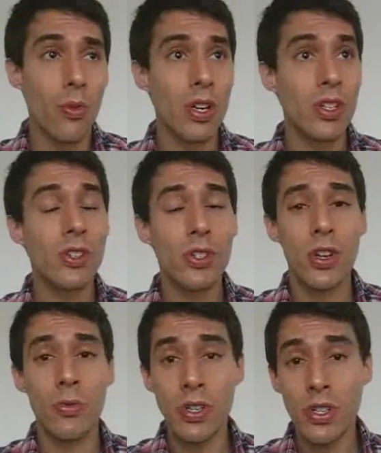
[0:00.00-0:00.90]

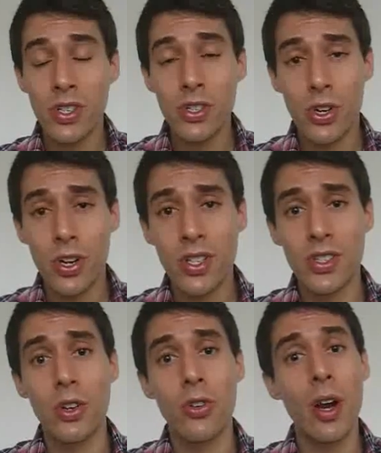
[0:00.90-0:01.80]
Renter's insurance is
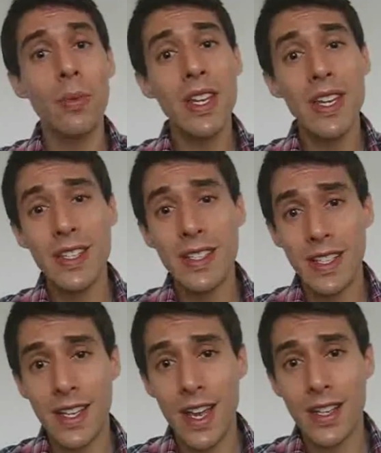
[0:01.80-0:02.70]
incredibly easy to
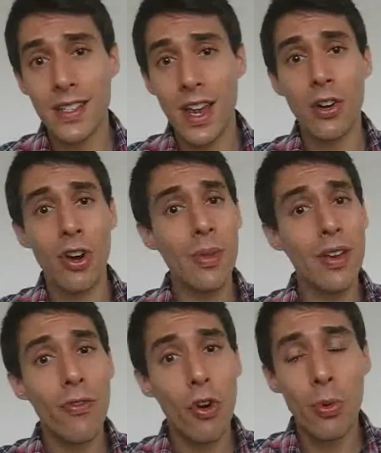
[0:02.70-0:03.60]
get,
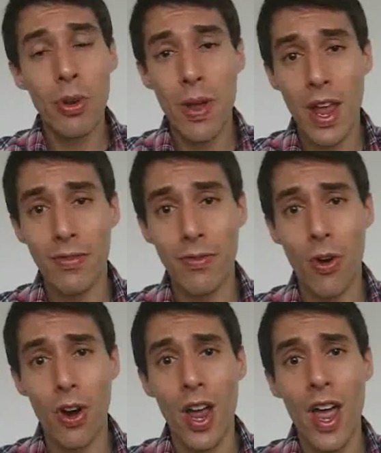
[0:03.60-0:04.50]
incredibly affordable to pay
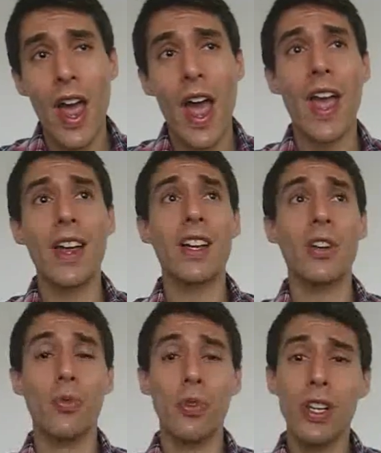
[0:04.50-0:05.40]
for, and
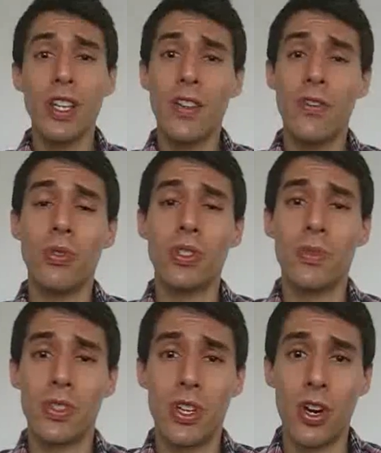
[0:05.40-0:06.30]
can really give you some
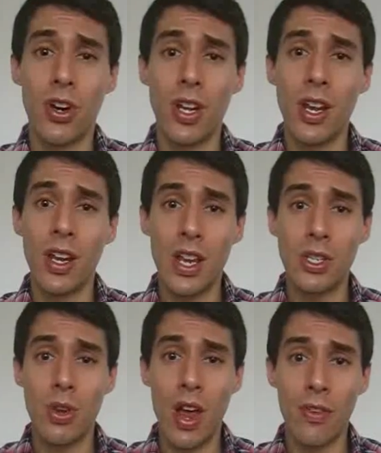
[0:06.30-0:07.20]
security in
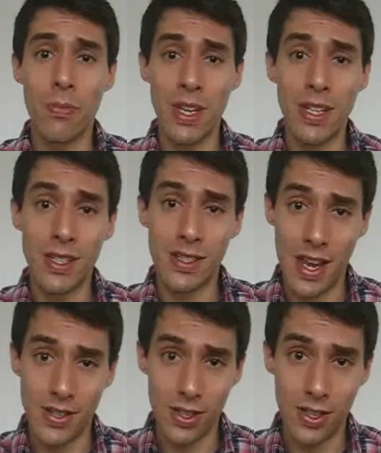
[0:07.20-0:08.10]
case you ever meet
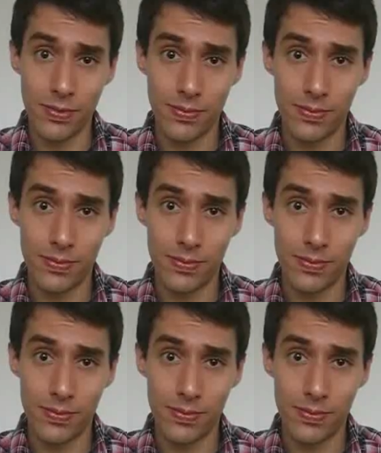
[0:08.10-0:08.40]
disaster.